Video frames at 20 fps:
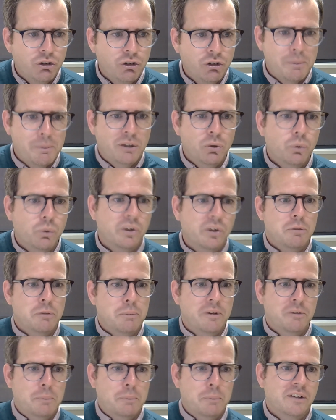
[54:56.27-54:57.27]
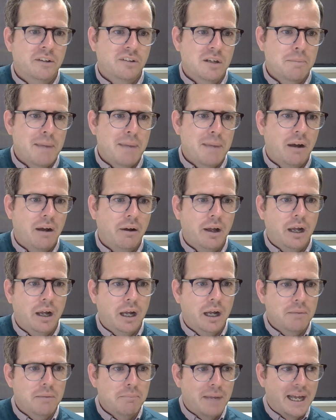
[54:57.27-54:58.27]
you should be talking to this person about
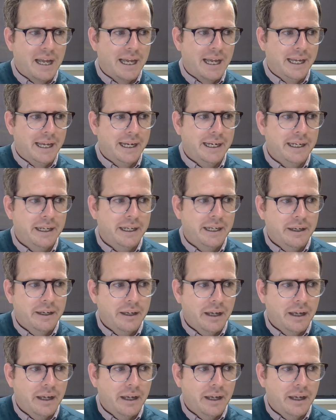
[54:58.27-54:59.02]
um, a,